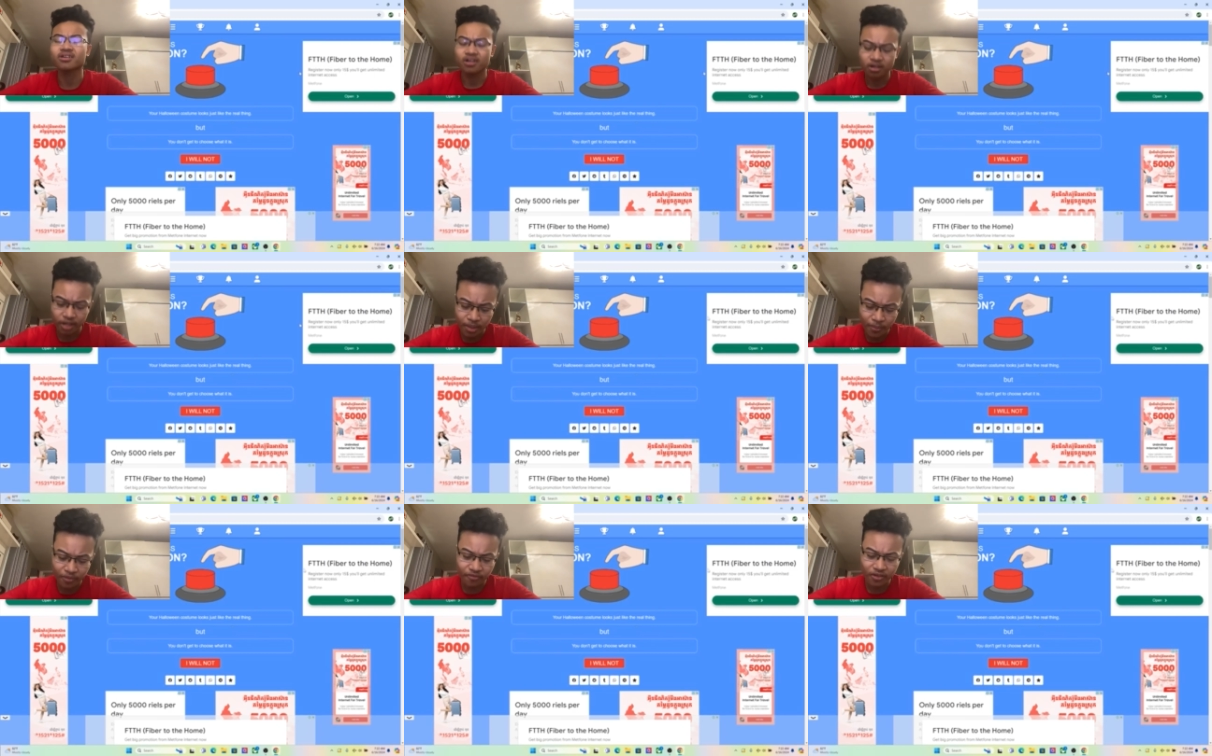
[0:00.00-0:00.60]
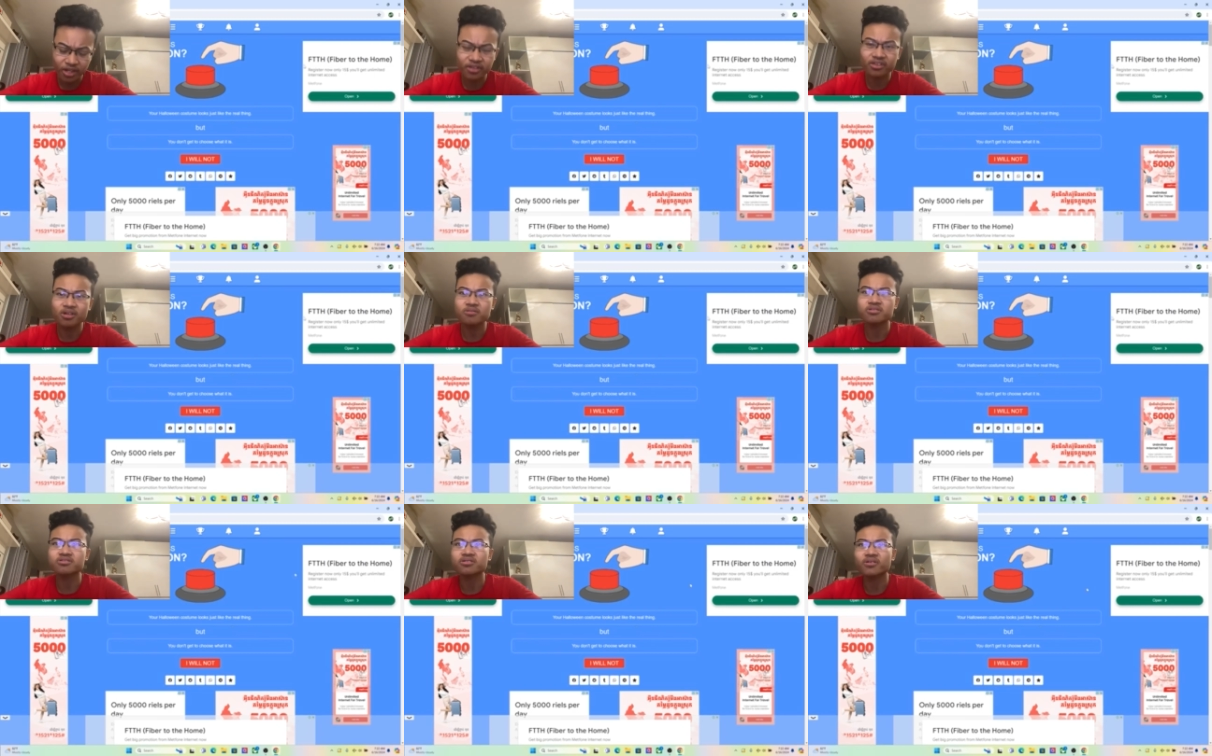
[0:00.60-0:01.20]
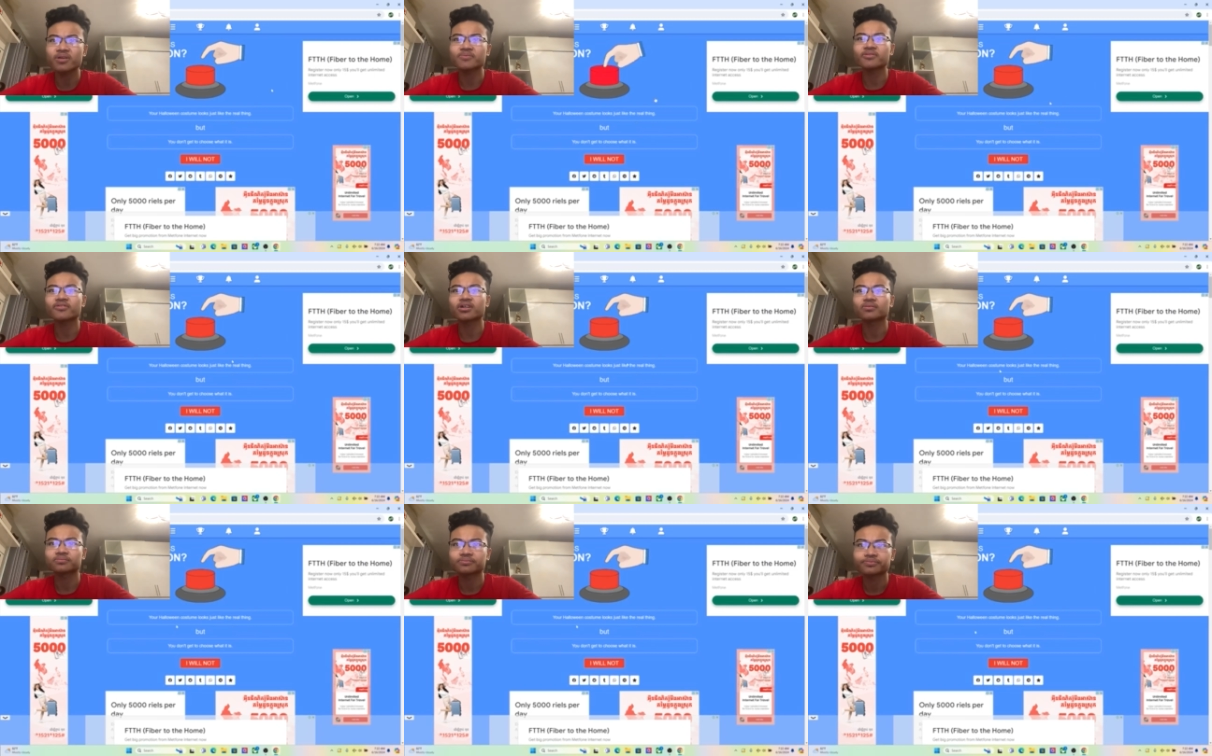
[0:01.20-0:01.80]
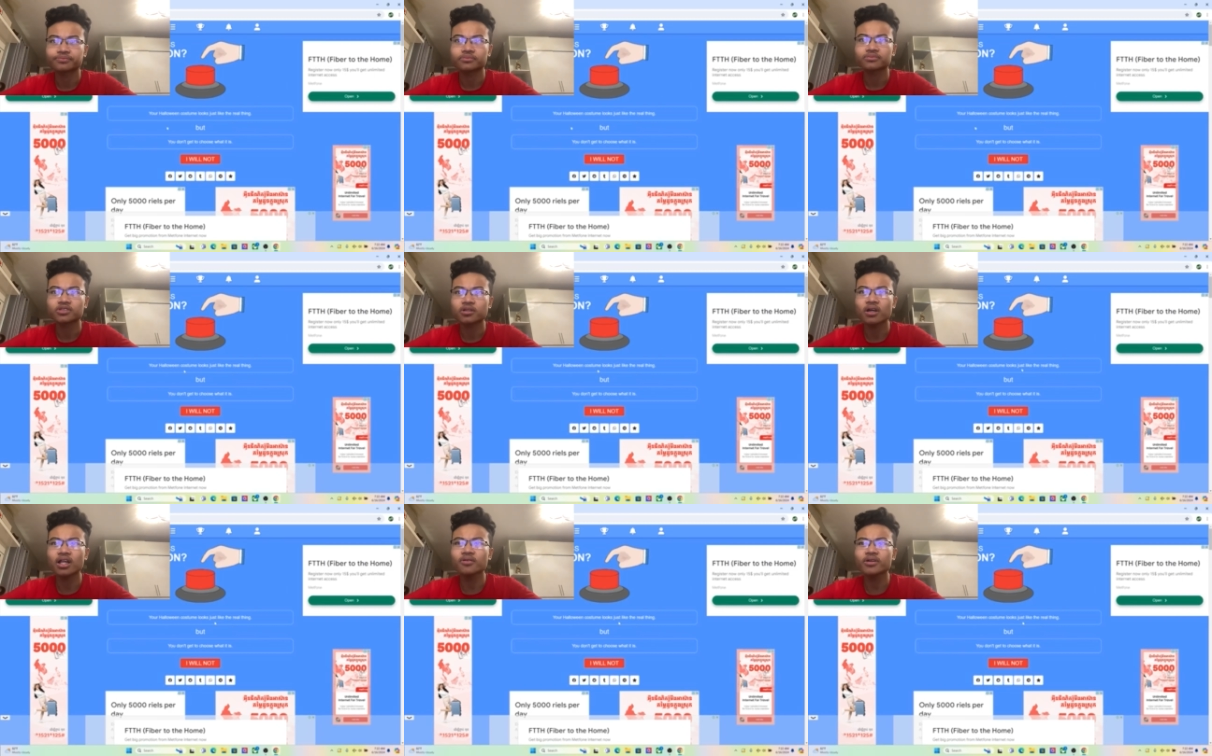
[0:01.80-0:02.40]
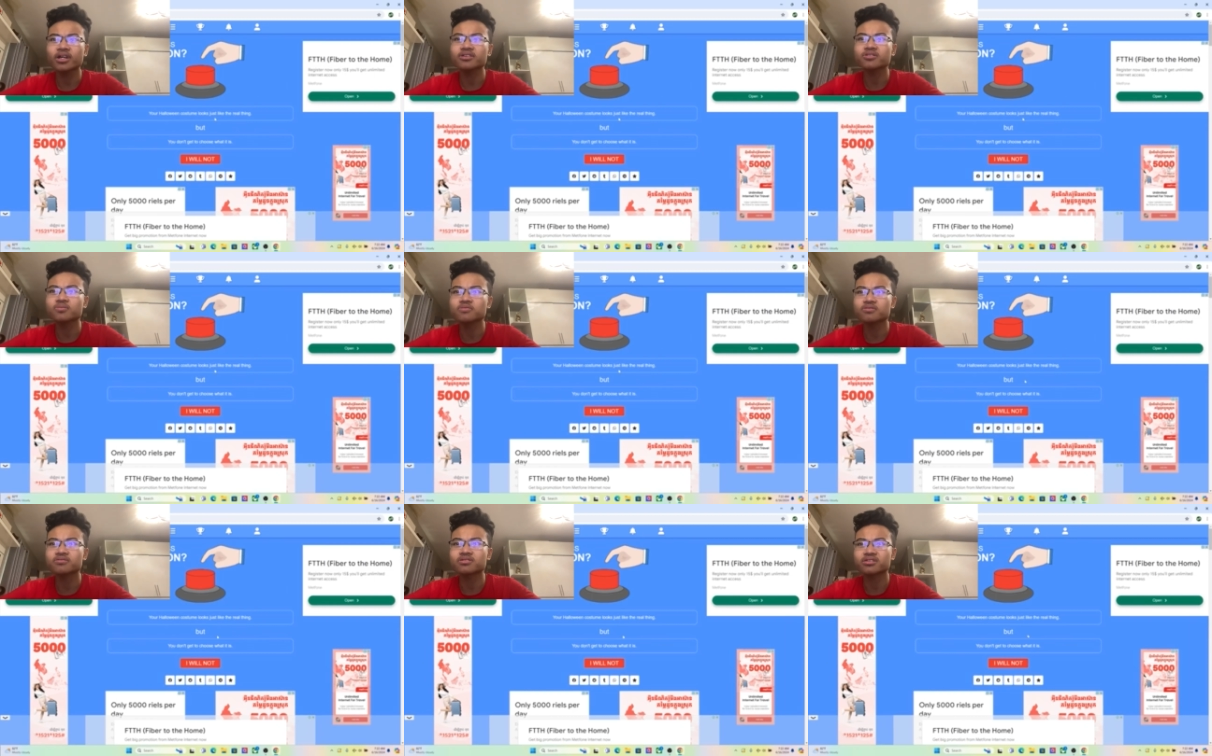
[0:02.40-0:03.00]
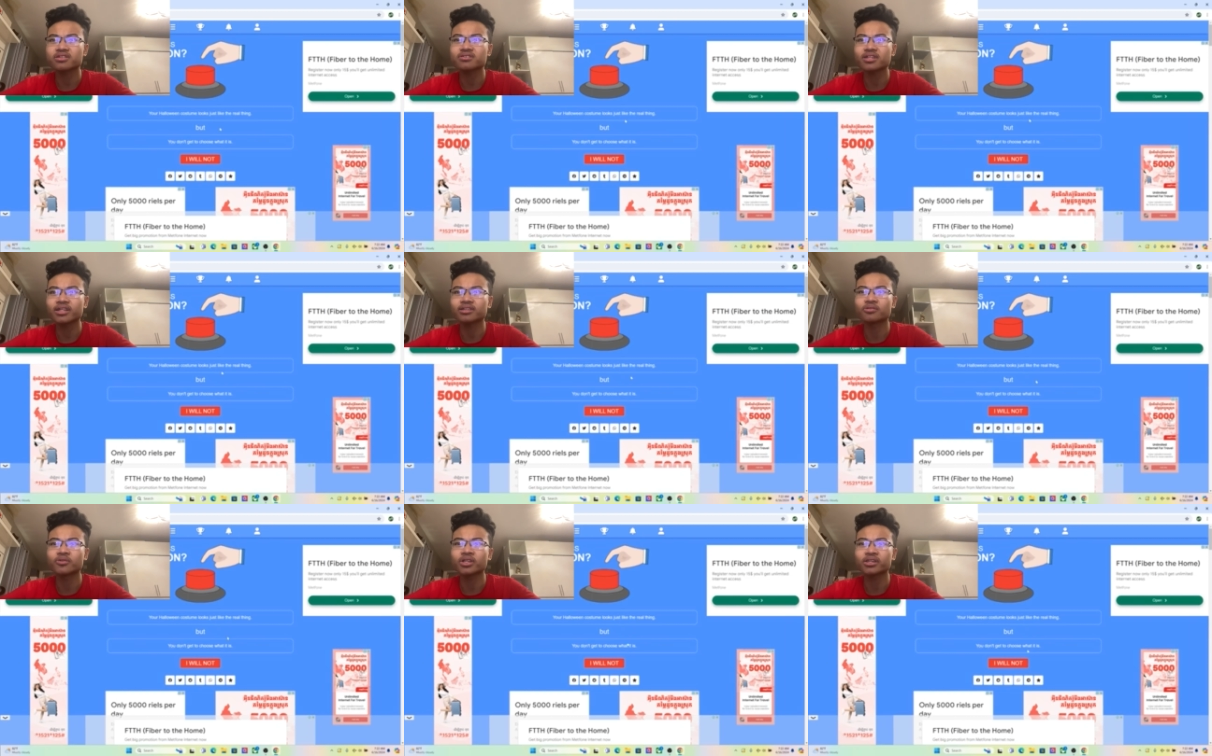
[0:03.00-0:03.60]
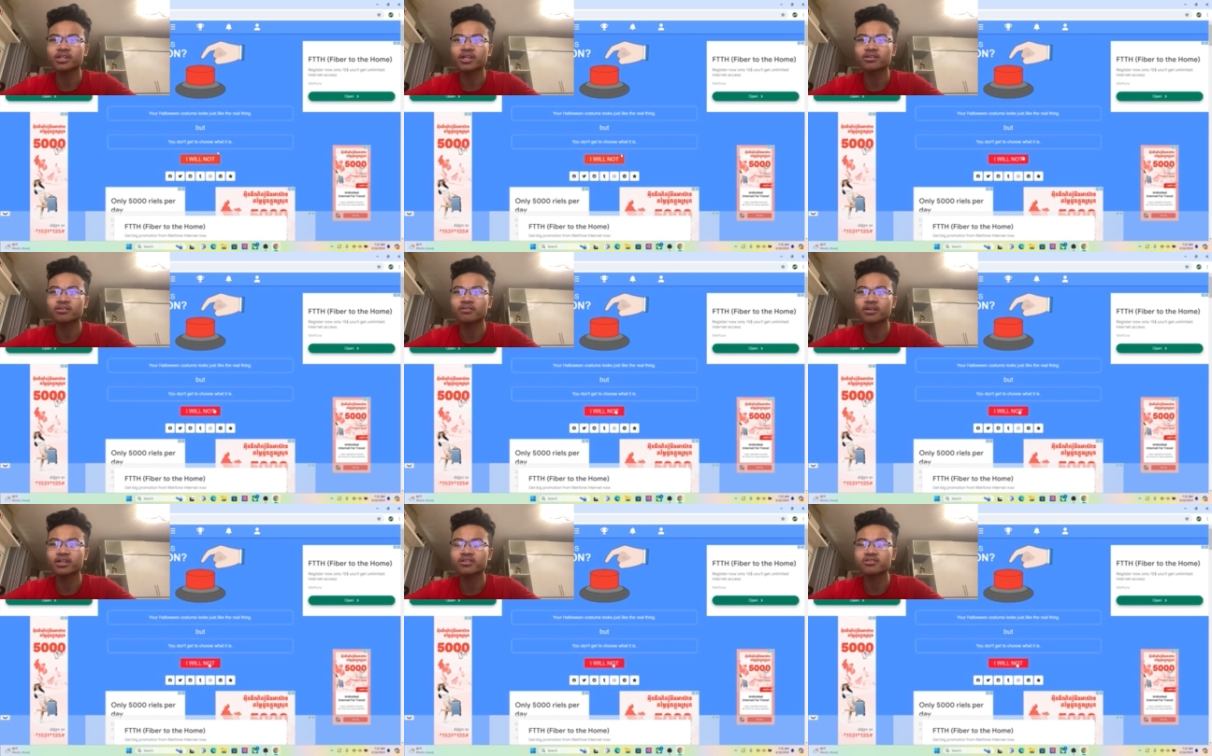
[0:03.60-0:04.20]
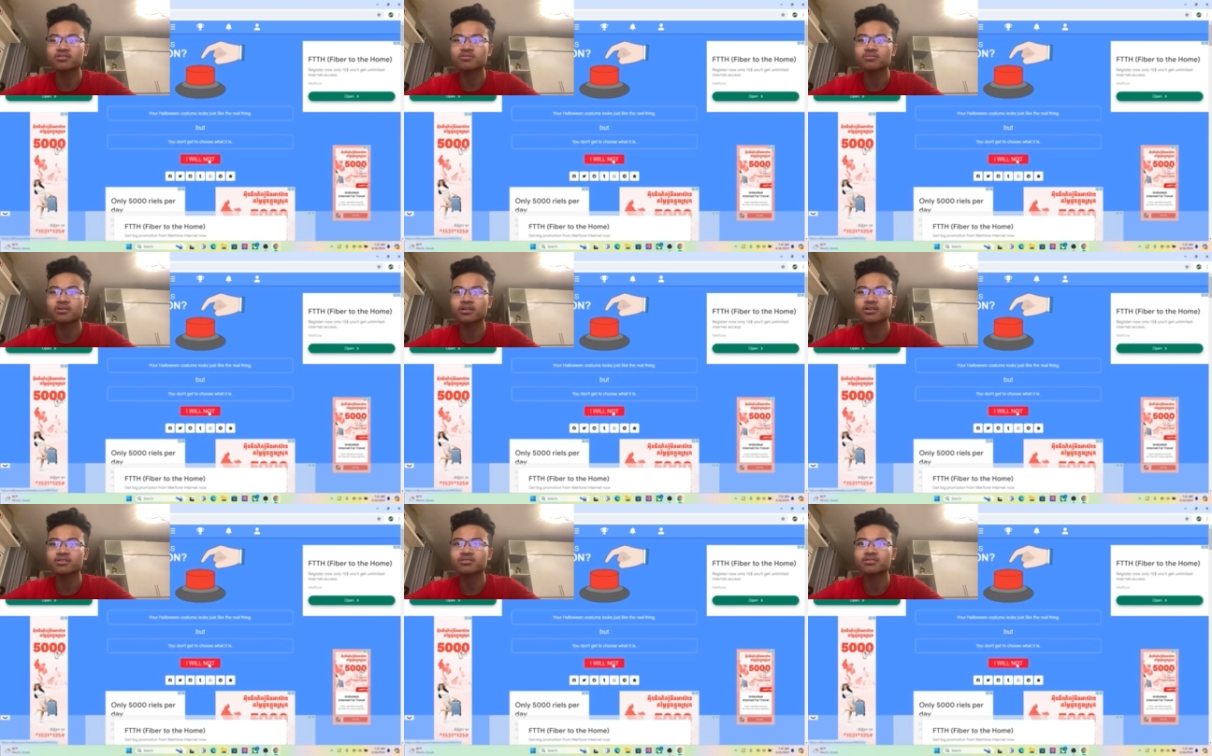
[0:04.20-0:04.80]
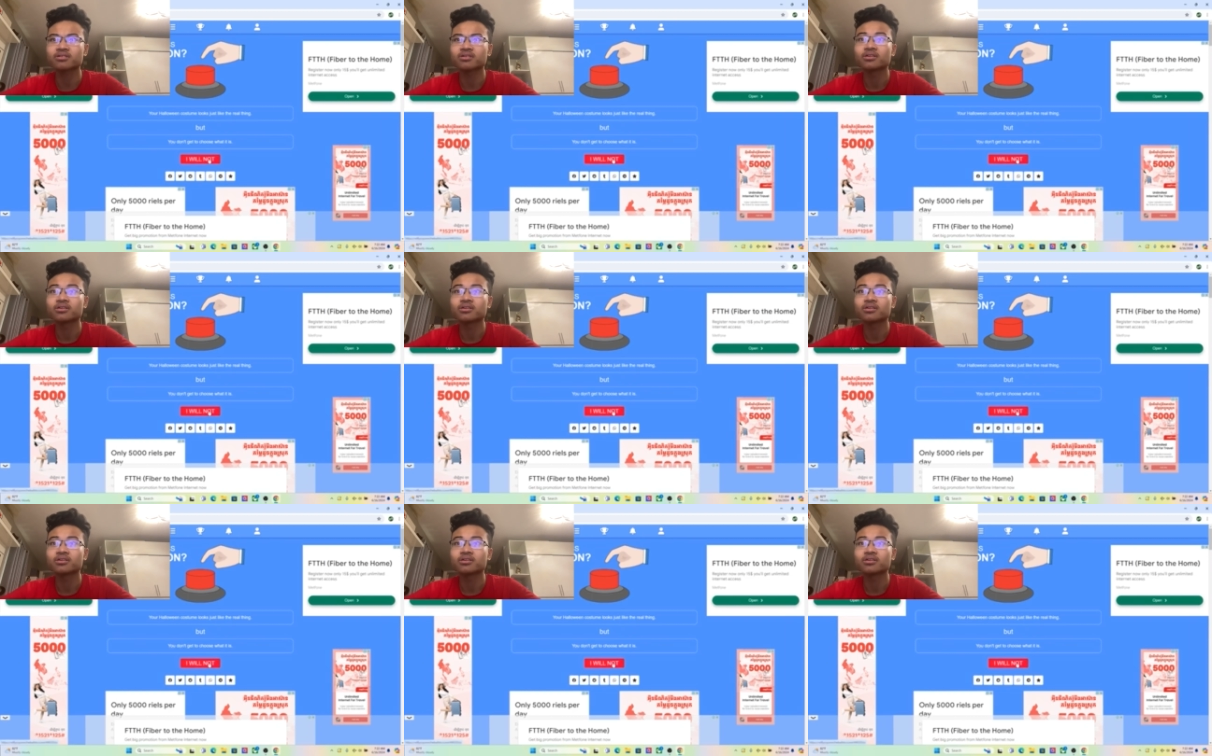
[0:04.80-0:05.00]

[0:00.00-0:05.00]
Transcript: Okay, my fucking toes are scraped. Halloween costumes looks just like the real thing. You don't get to choose what it is.